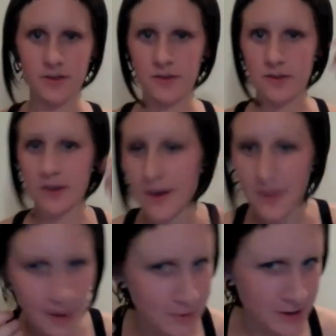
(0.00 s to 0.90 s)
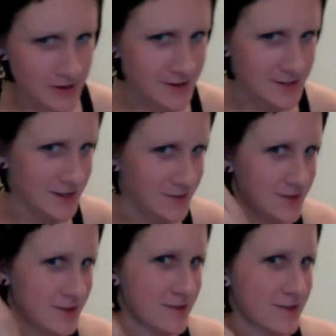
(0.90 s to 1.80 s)
Yeah, I'm gonna need to have to
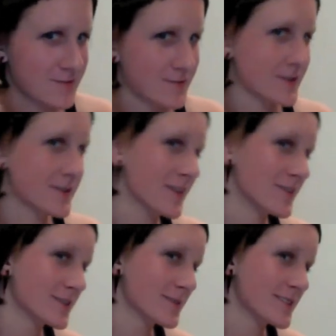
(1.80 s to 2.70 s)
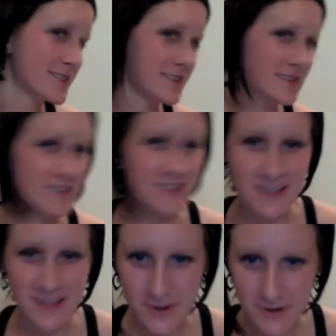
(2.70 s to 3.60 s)
recut this a bit so you can see
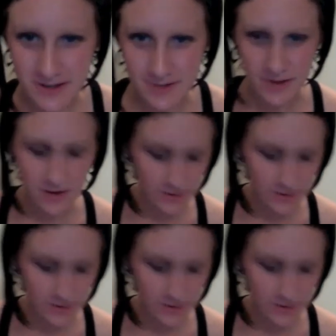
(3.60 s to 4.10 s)
the earrings better.